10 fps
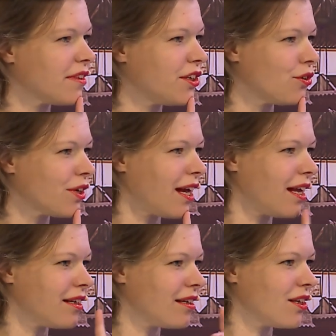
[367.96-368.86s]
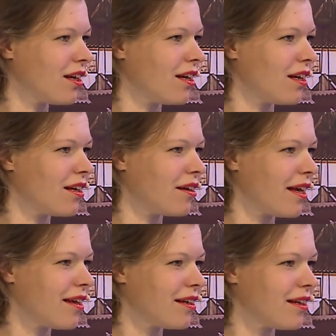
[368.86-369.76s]
You can
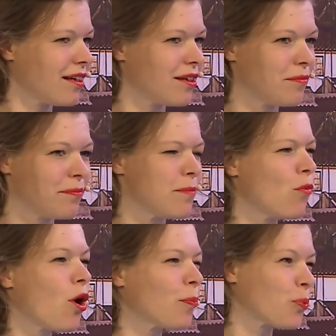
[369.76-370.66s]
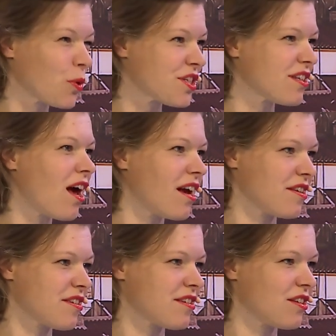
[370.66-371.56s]
be more
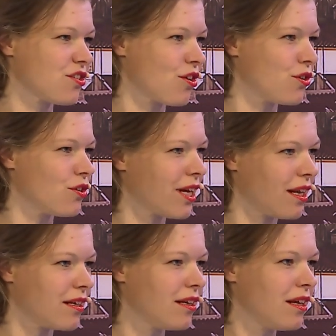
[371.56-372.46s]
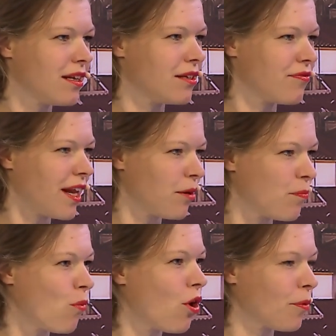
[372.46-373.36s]
precise, so you can develop
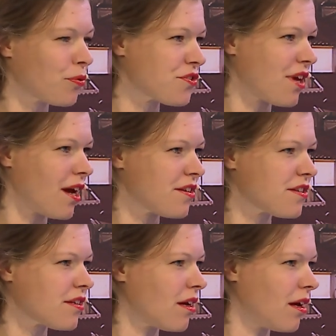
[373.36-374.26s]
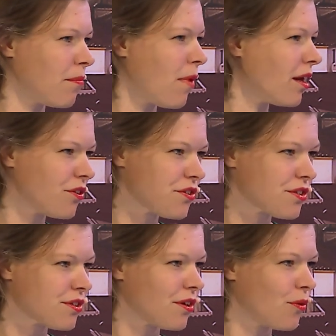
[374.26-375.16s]
more precise
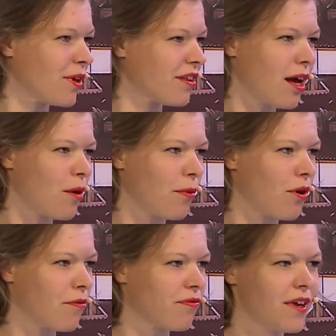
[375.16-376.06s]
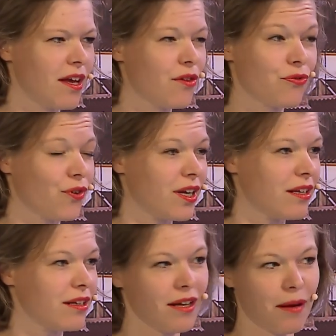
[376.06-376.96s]
models with help of
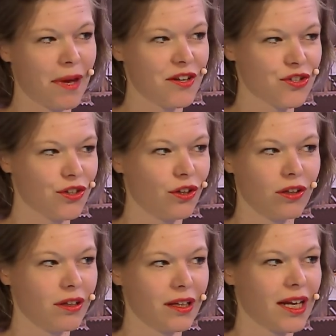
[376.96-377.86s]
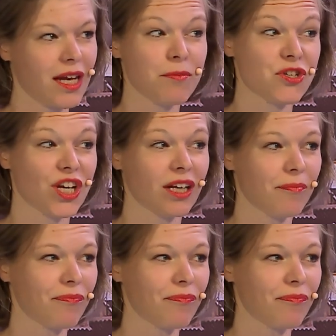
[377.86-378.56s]
three-dimensional imaging,